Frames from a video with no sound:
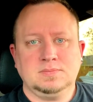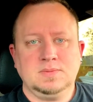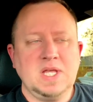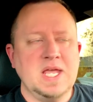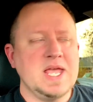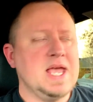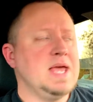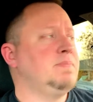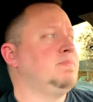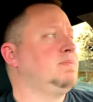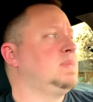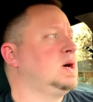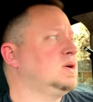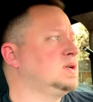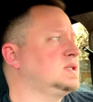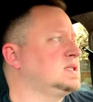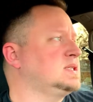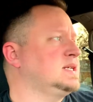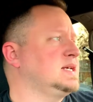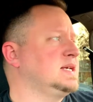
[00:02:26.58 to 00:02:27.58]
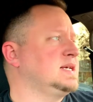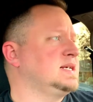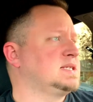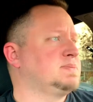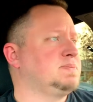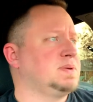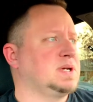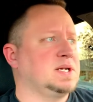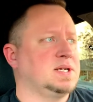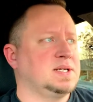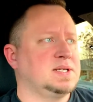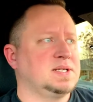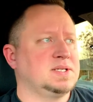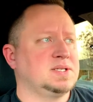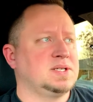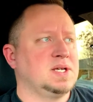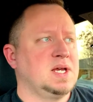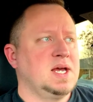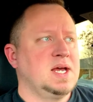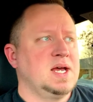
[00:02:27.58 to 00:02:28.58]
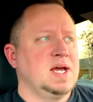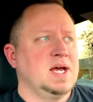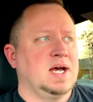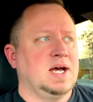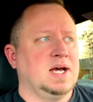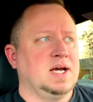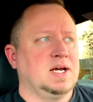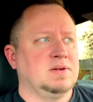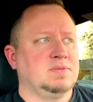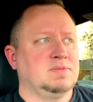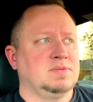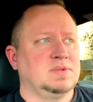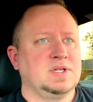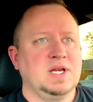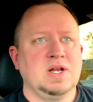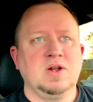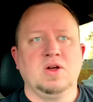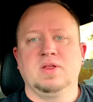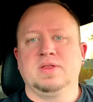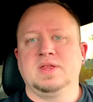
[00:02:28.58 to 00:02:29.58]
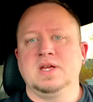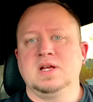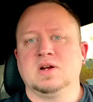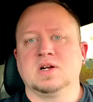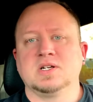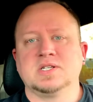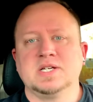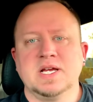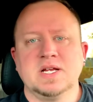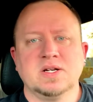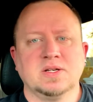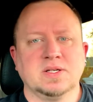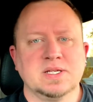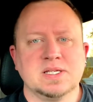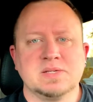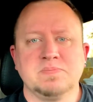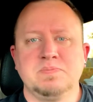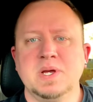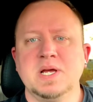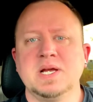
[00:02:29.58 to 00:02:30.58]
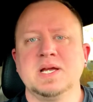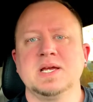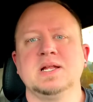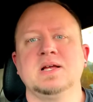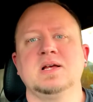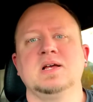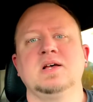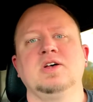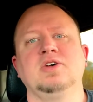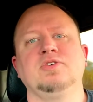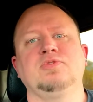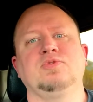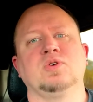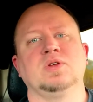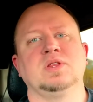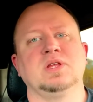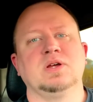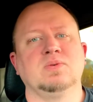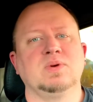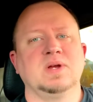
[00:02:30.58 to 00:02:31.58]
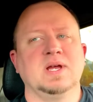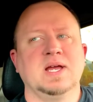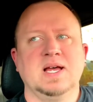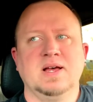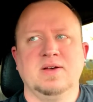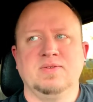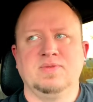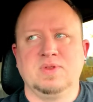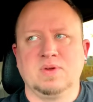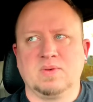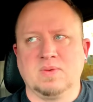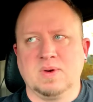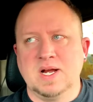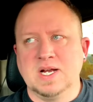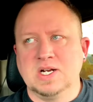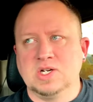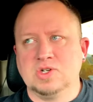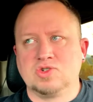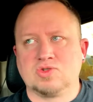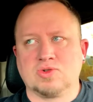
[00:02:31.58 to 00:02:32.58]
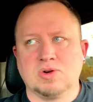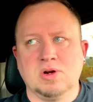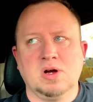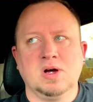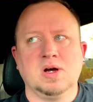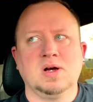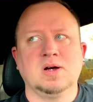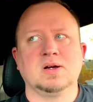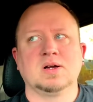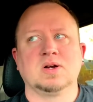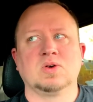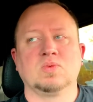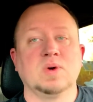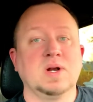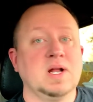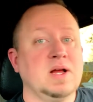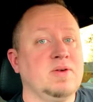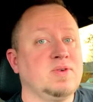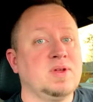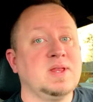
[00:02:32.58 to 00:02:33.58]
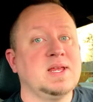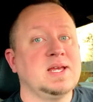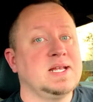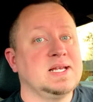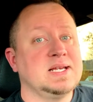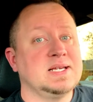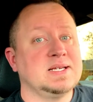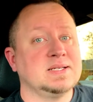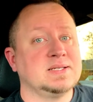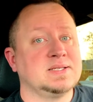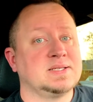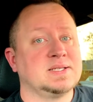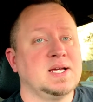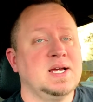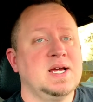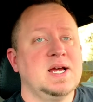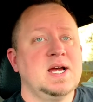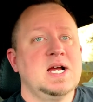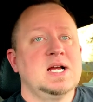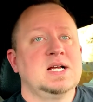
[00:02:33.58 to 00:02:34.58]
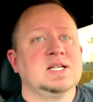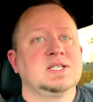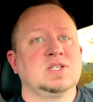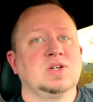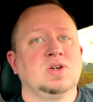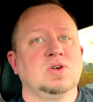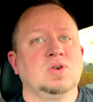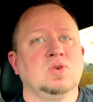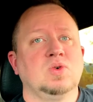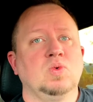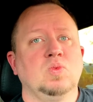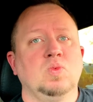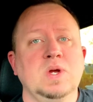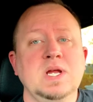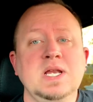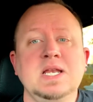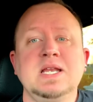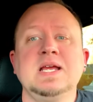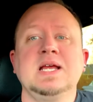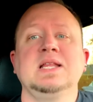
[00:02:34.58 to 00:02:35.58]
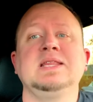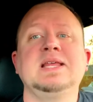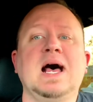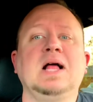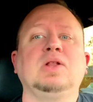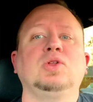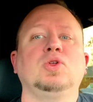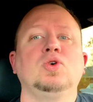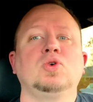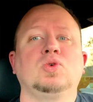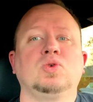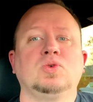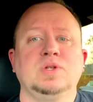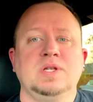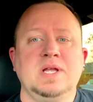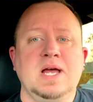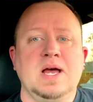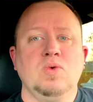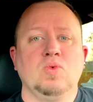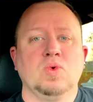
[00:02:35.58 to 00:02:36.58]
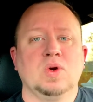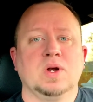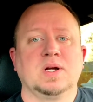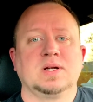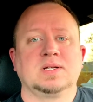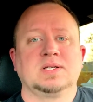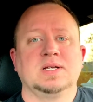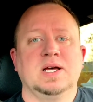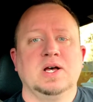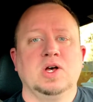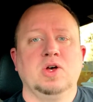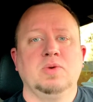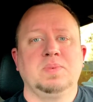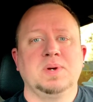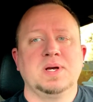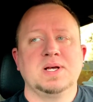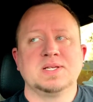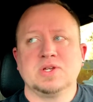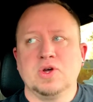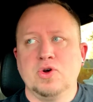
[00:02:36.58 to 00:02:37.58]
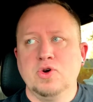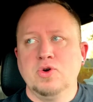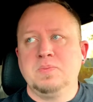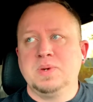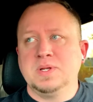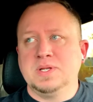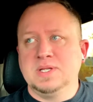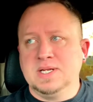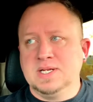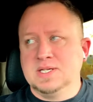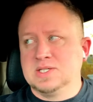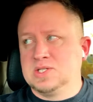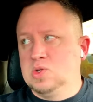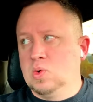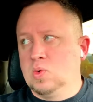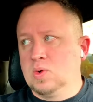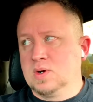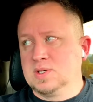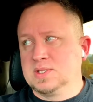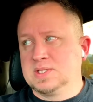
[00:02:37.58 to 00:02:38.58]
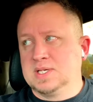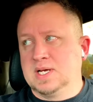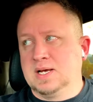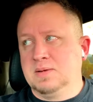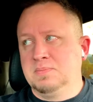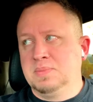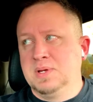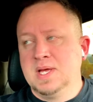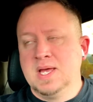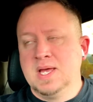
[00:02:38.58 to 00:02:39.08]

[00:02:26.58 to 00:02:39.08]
And mostly it's because um, they don't think our channel is big enough or that we have the right draw or whatever that is. So we need that local network to help us open these doors up.